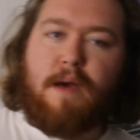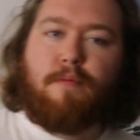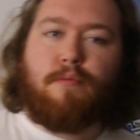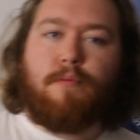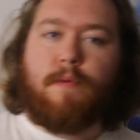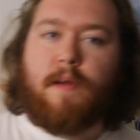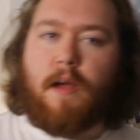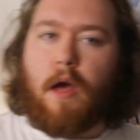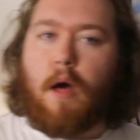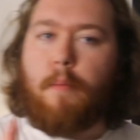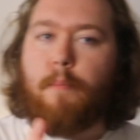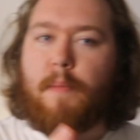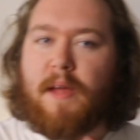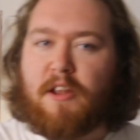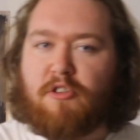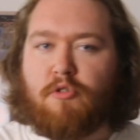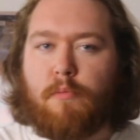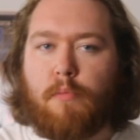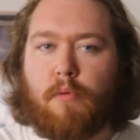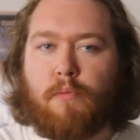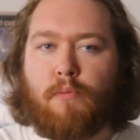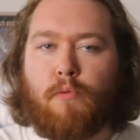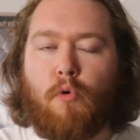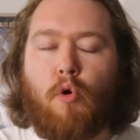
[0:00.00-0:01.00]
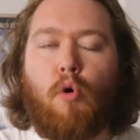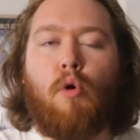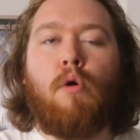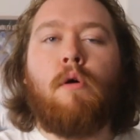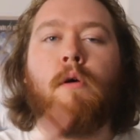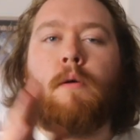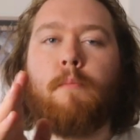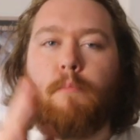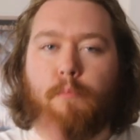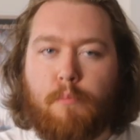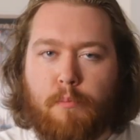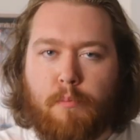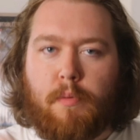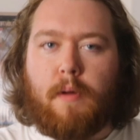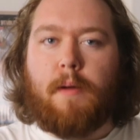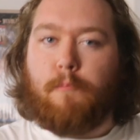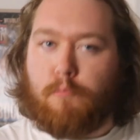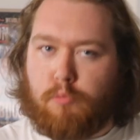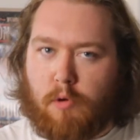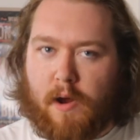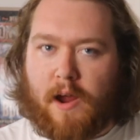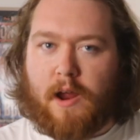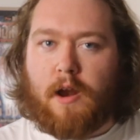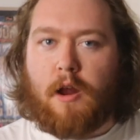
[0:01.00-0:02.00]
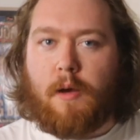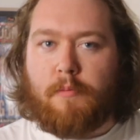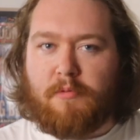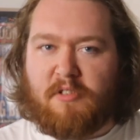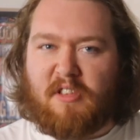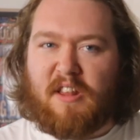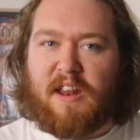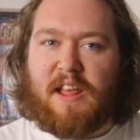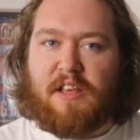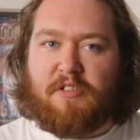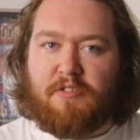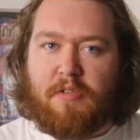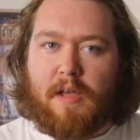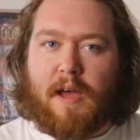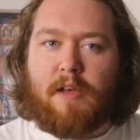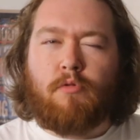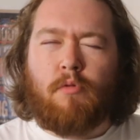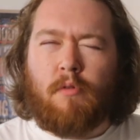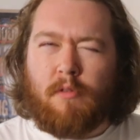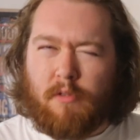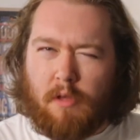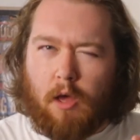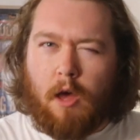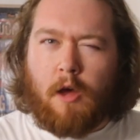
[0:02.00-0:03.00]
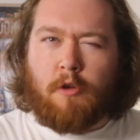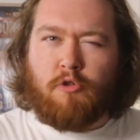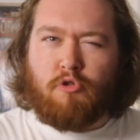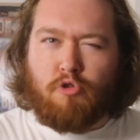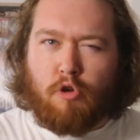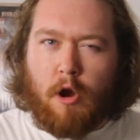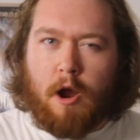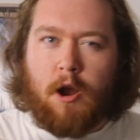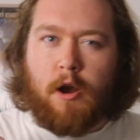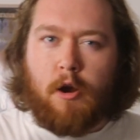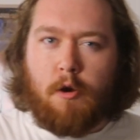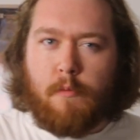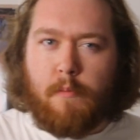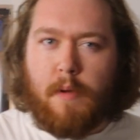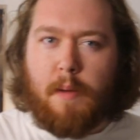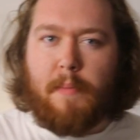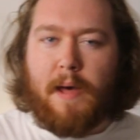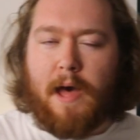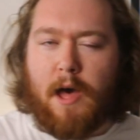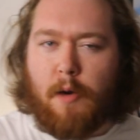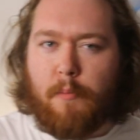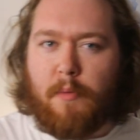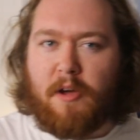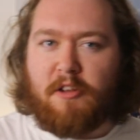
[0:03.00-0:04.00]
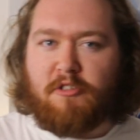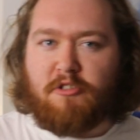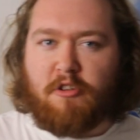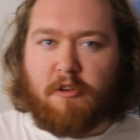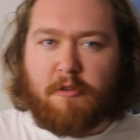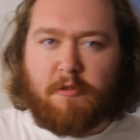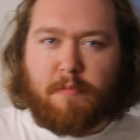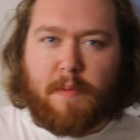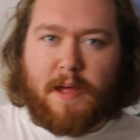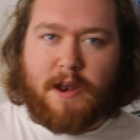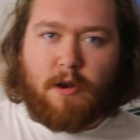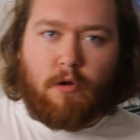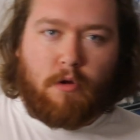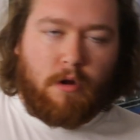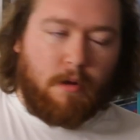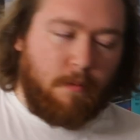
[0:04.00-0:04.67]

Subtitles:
everything I've mentioned before, but bringing up to these next ones, I'll try and remember how much I spent on